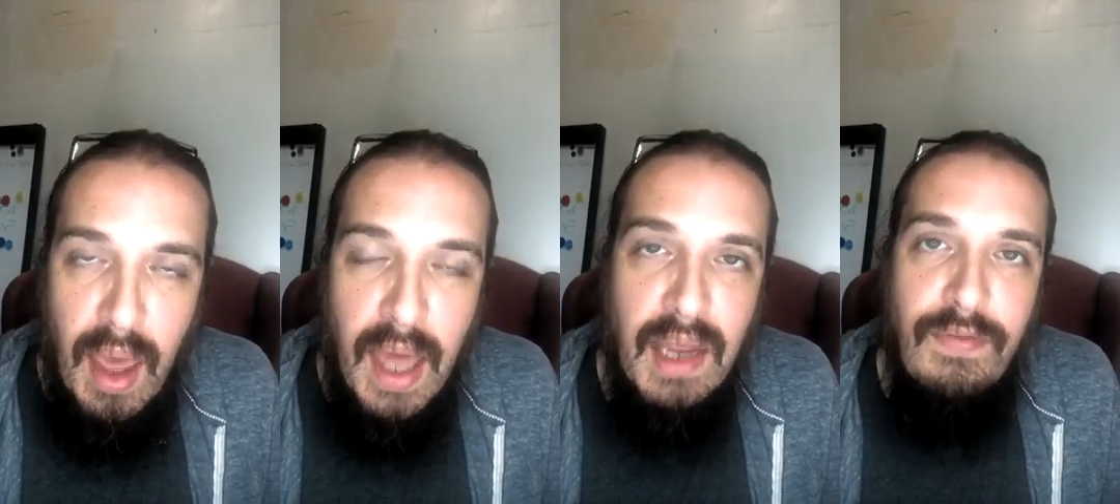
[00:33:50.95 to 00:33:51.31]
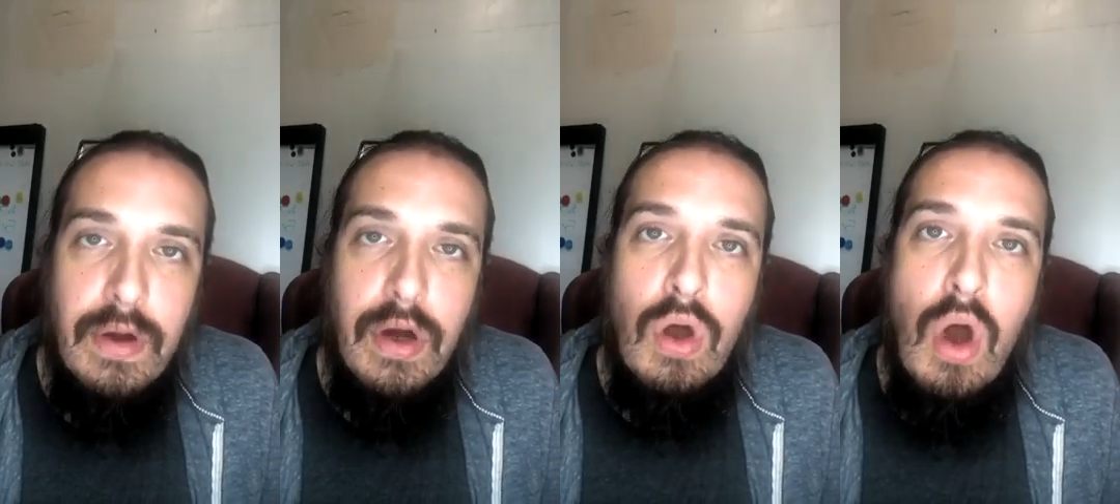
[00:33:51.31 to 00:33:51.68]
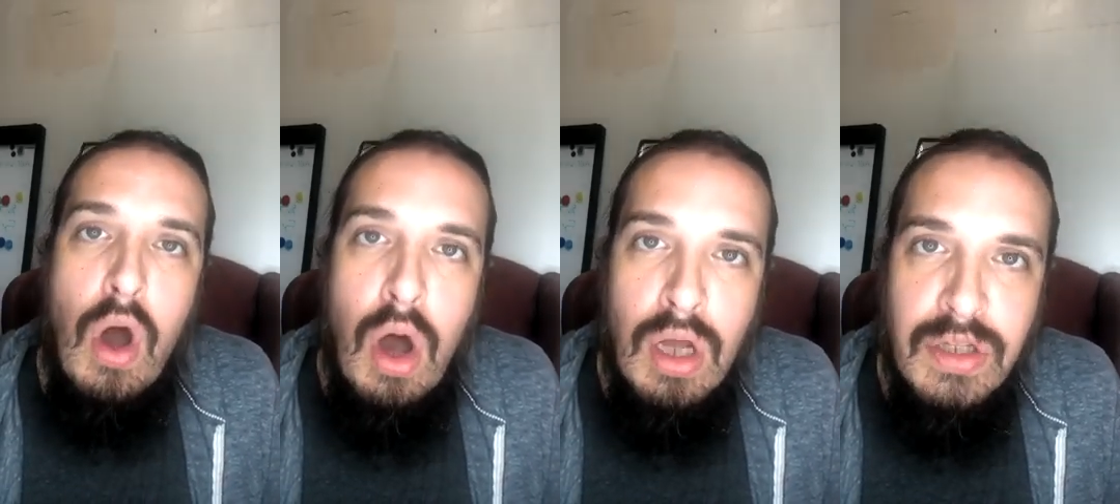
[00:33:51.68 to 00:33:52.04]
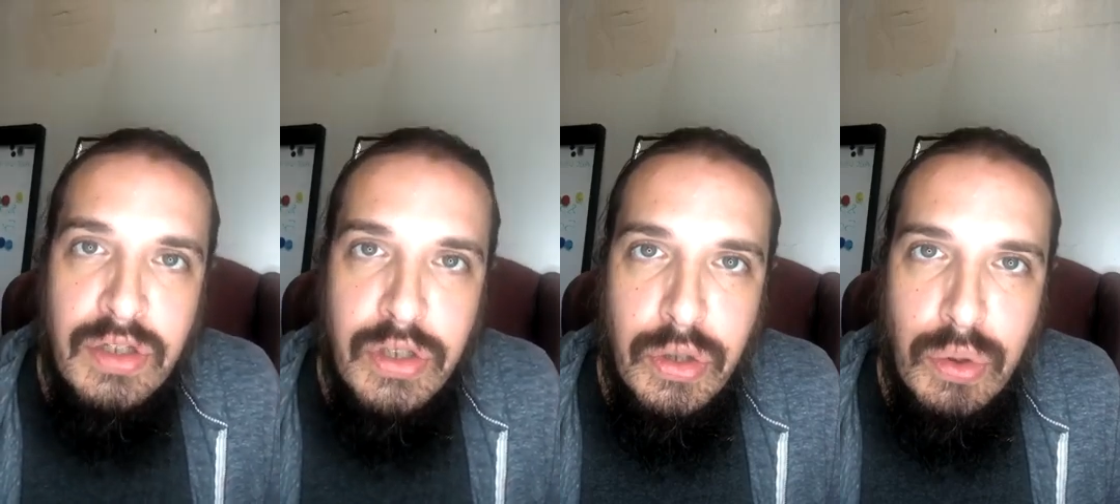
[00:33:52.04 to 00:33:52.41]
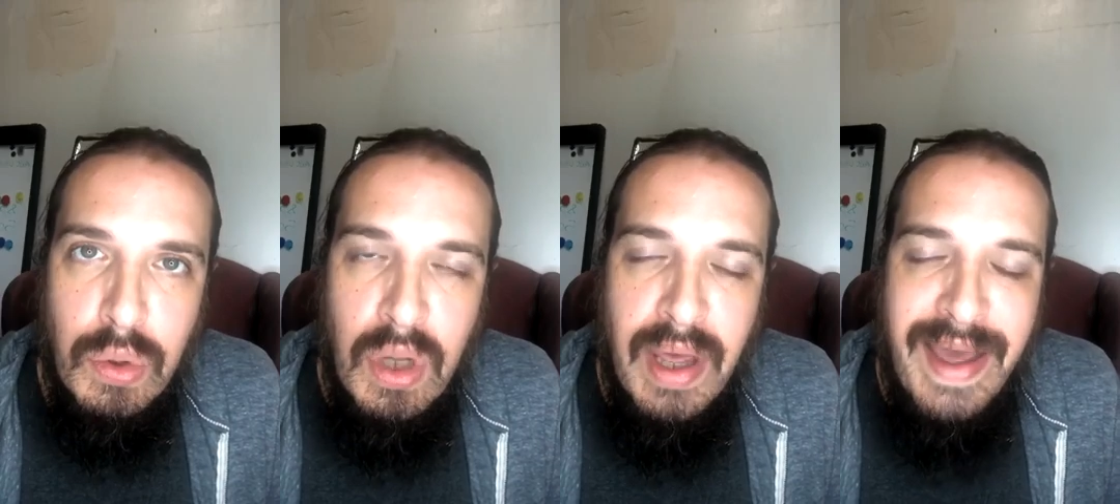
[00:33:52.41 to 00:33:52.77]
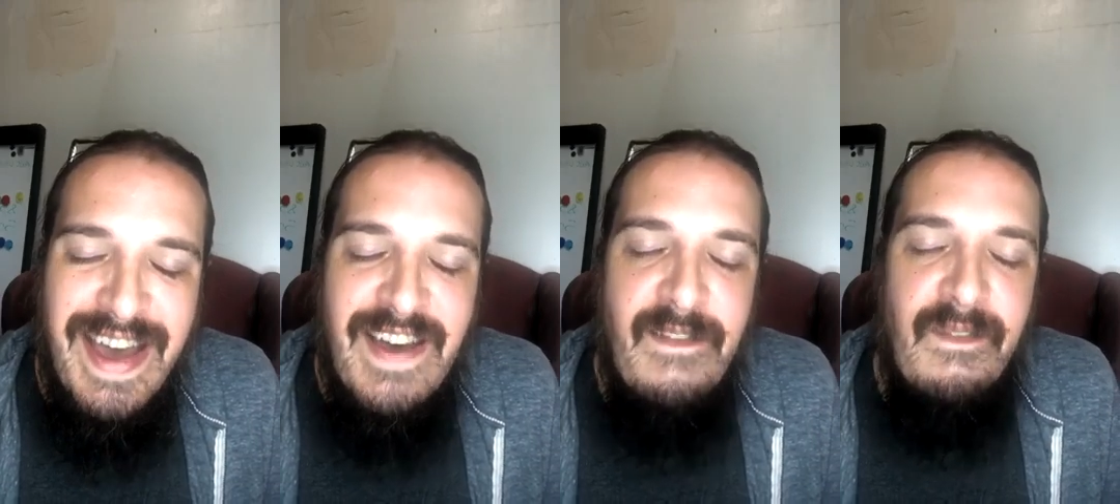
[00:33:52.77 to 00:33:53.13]
And if you're called to,
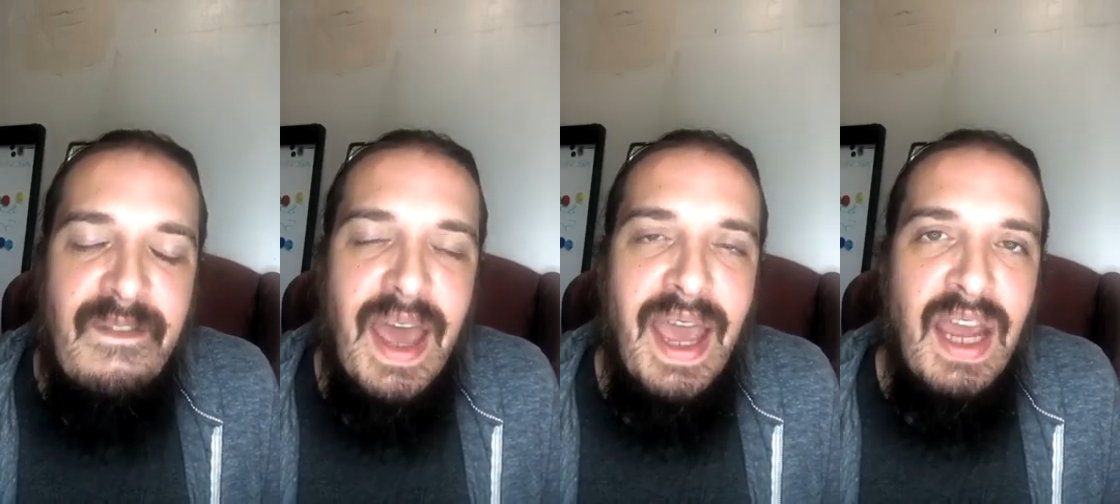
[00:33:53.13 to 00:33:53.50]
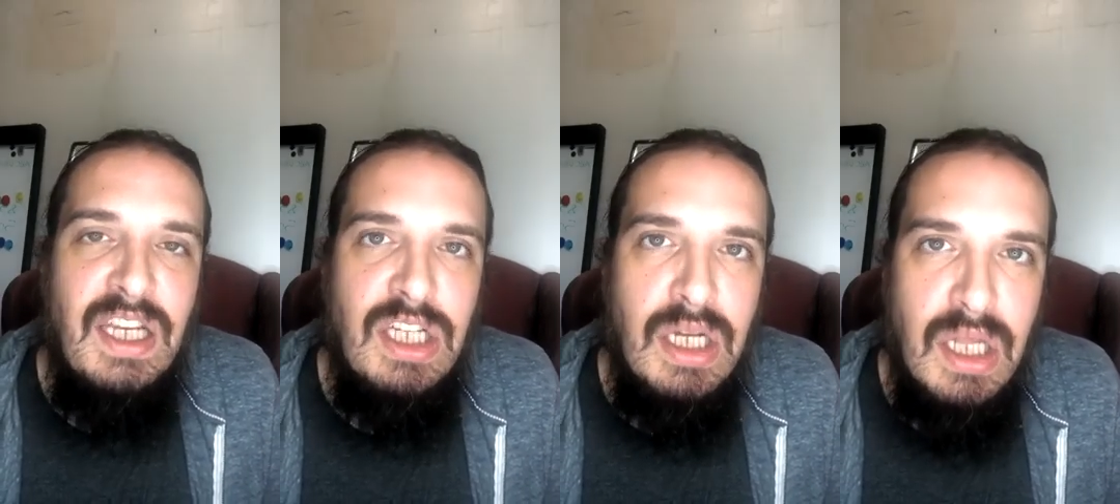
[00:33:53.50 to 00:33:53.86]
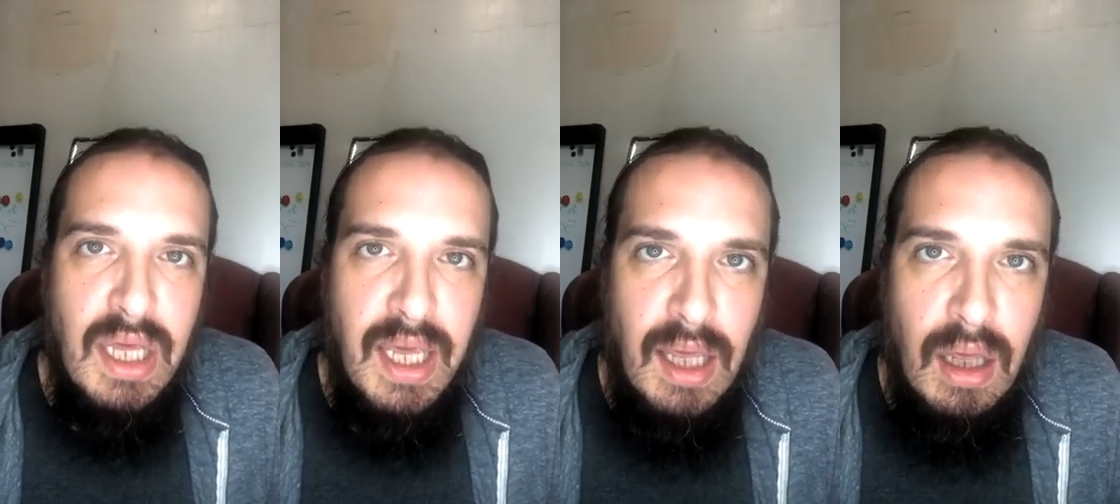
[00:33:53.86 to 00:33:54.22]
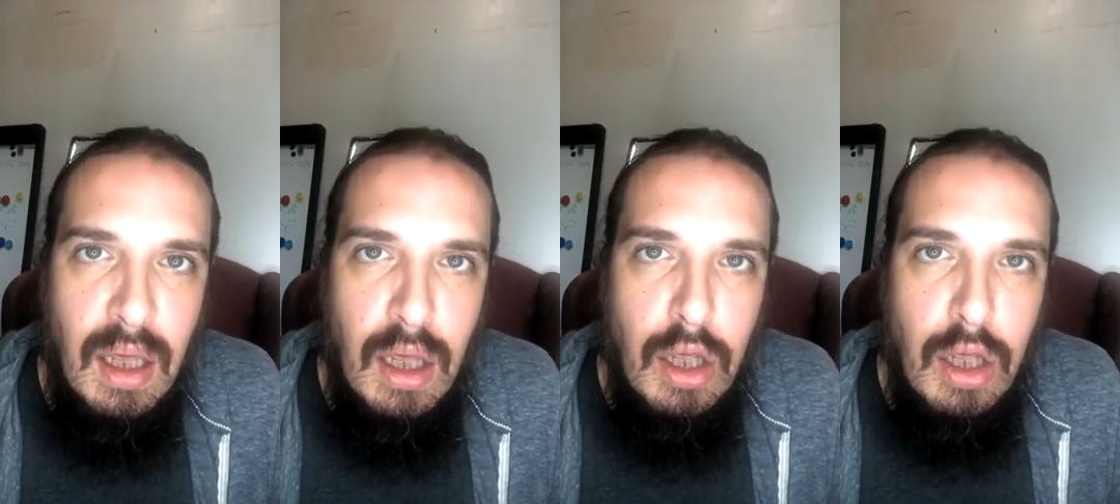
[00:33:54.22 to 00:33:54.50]
eventually